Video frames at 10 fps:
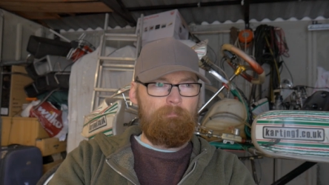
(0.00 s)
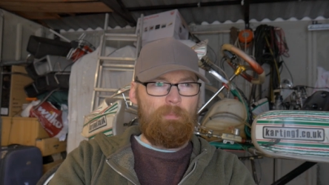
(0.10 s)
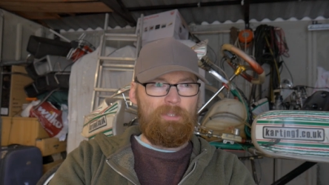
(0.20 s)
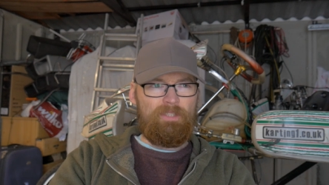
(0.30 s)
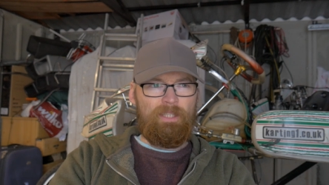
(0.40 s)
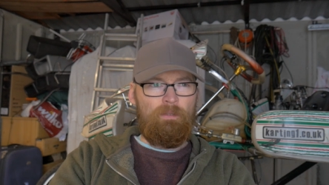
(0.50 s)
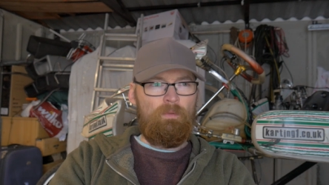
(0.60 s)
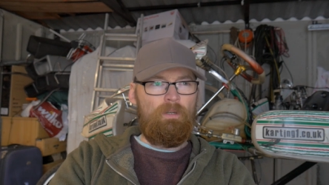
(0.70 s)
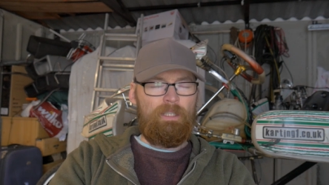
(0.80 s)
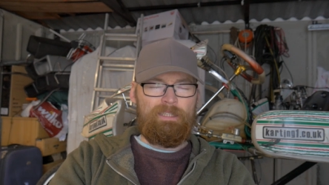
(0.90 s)
but
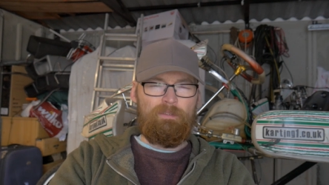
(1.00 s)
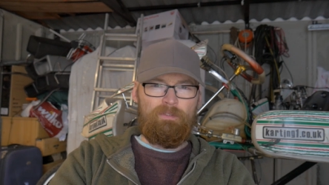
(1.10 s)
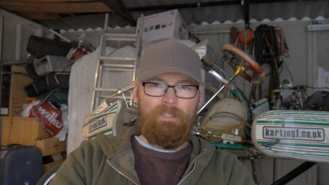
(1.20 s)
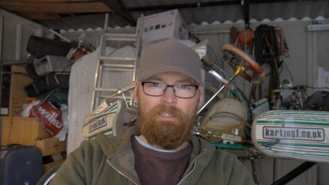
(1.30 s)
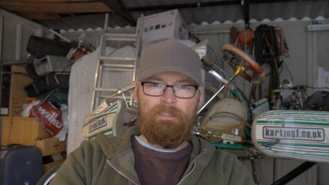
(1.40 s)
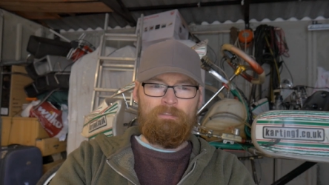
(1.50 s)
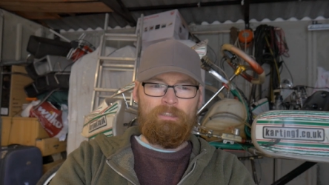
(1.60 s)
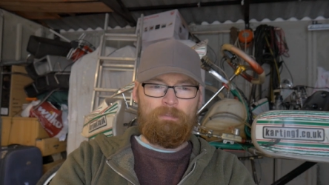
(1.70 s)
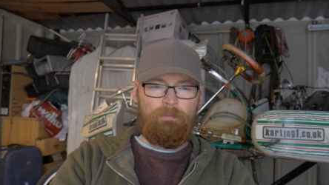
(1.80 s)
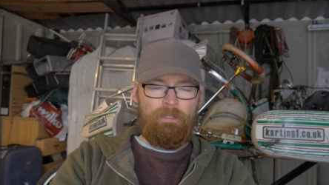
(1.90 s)
still I still think these are
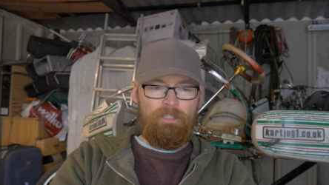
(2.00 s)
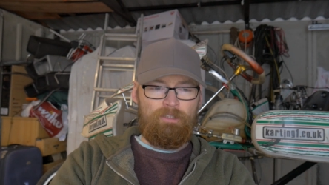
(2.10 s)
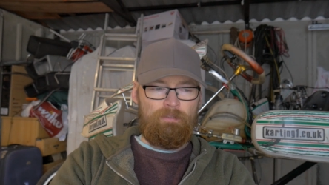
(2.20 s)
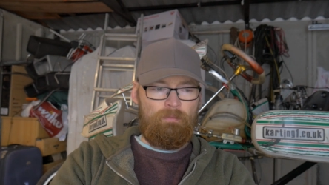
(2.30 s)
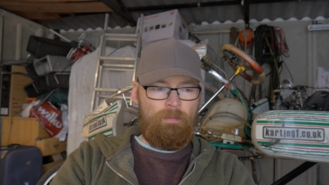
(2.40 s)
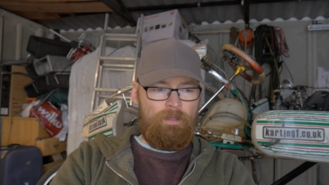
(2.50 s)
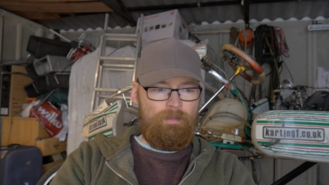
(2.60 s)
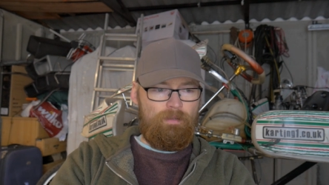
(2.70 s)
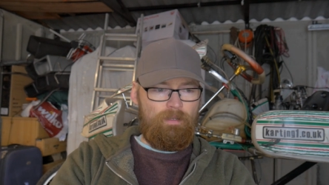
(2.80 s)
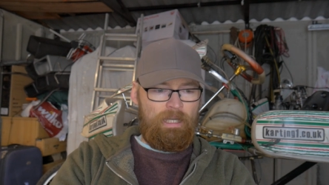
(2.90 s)
inspirational
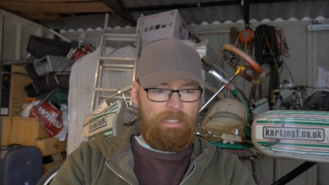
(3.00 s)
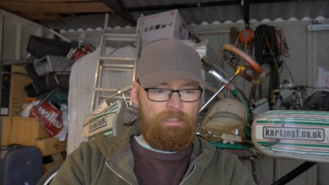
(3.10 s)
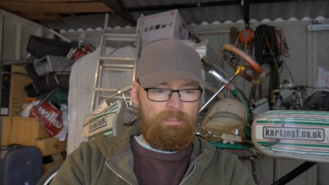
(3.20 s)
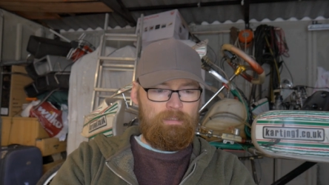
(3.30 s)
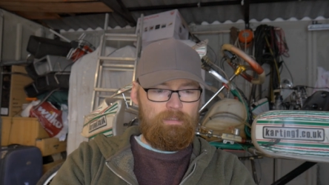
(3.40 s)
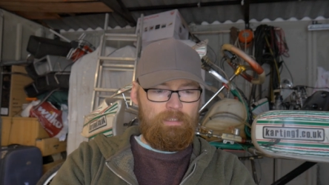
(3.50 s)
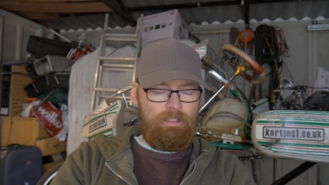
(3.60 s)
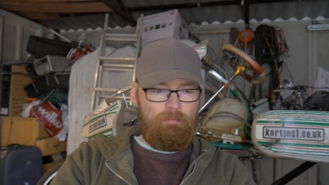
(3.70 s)
women and they're